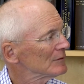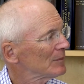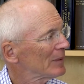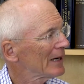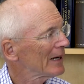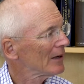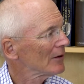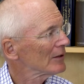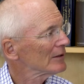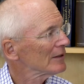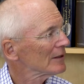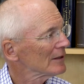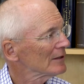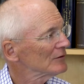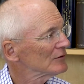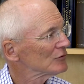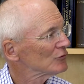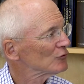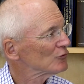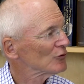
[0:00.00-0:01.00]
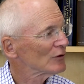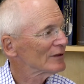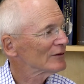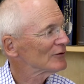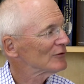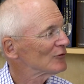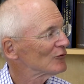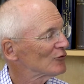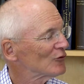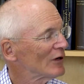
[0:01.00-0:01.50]
paradise.
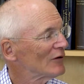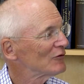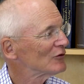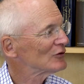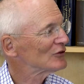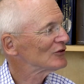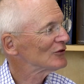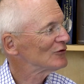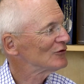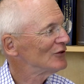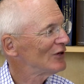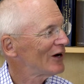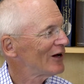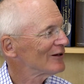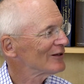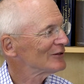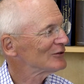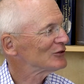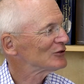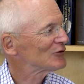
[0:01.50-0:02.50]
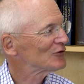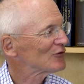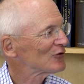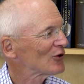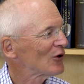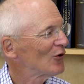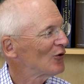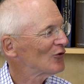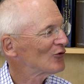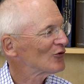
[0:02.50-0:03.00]
Rivers of knowledge
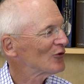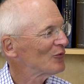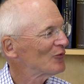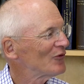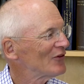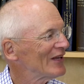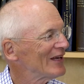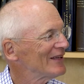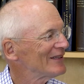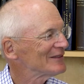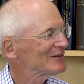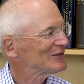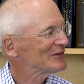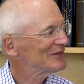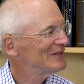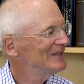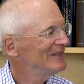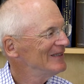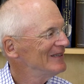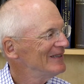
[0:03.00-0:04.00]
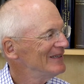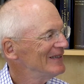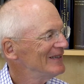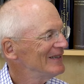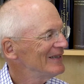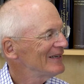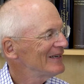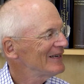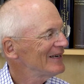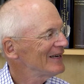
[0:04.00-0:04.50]
flow from thence."
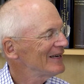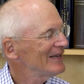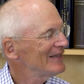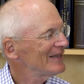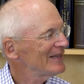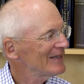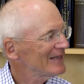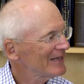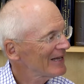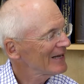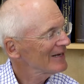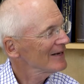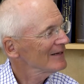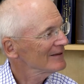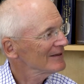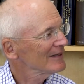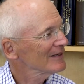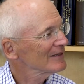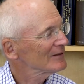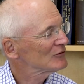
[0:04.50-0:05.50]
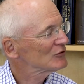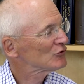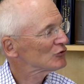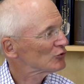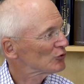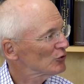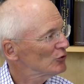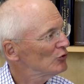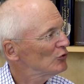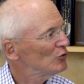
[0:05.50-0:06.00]
And that, I think, is
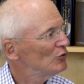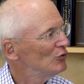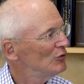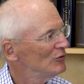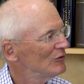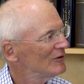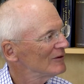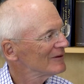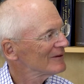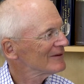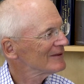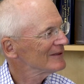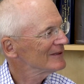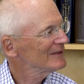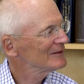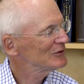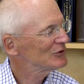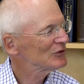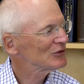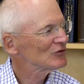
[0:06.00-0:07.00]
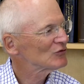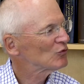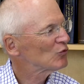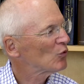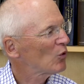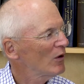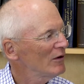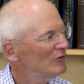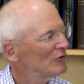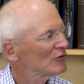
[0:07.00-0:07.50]
true. It's just
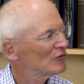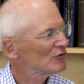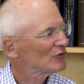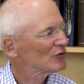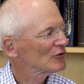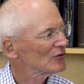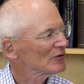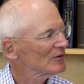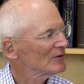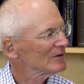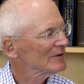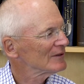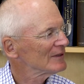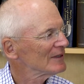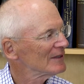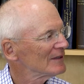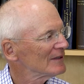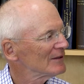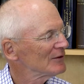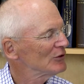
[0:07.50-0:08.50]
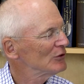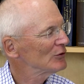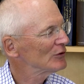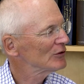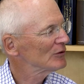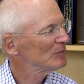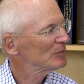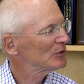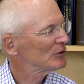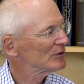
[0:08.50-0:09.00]
wonderful that you
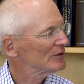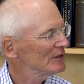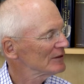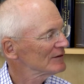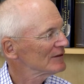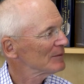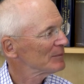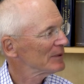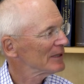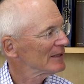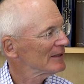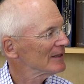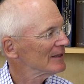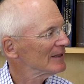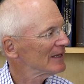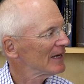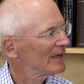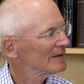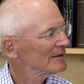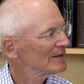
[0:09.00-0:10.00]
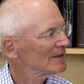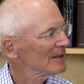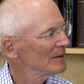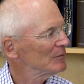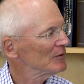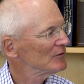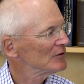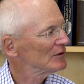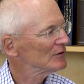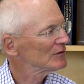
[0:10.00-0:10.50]
can participate in that
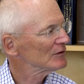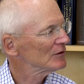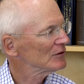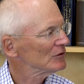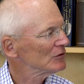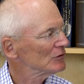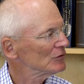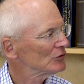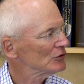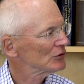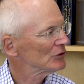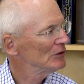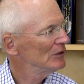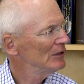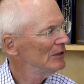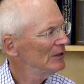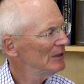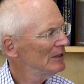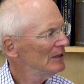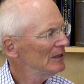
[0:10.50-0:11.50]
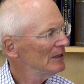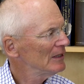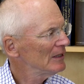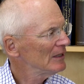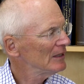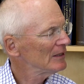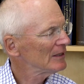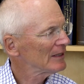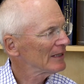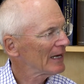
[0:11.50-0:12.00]
type of institution,
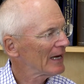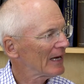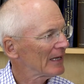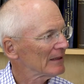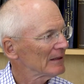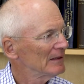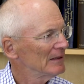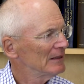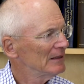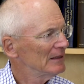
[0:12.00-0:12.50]
in that